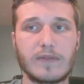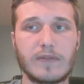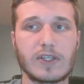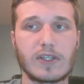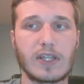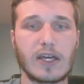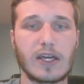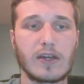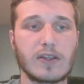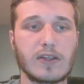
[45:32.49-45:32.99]

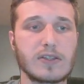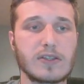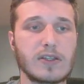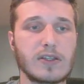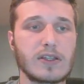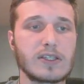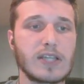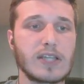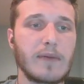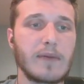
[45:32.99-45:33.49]
So those are
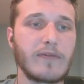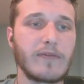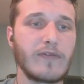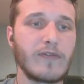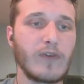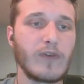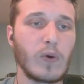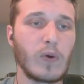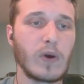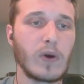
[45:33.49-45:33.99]
the top
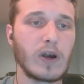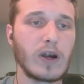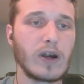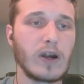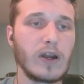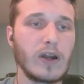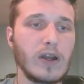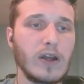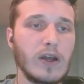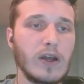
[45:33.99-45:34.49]
four.